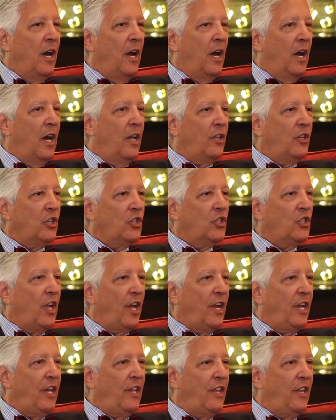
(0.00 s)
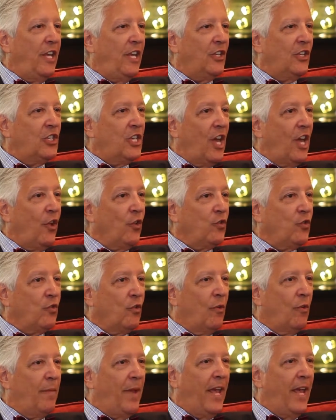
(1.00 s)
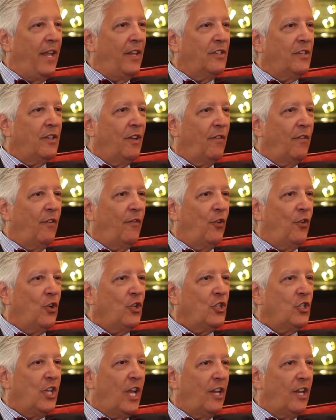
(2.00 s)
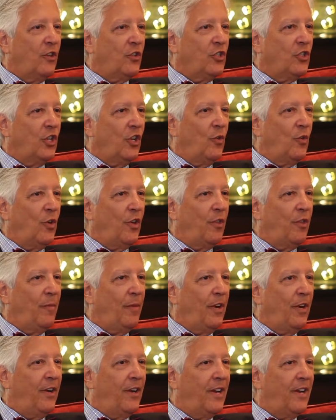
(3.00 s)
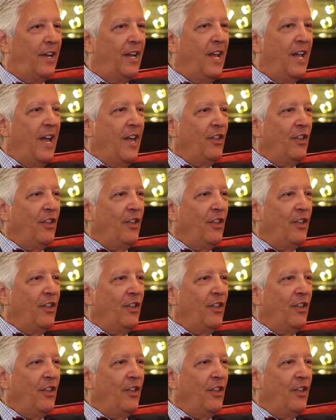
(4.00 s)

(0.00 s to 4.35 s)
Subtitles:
to study the skeletal remains of the first settlers to North America.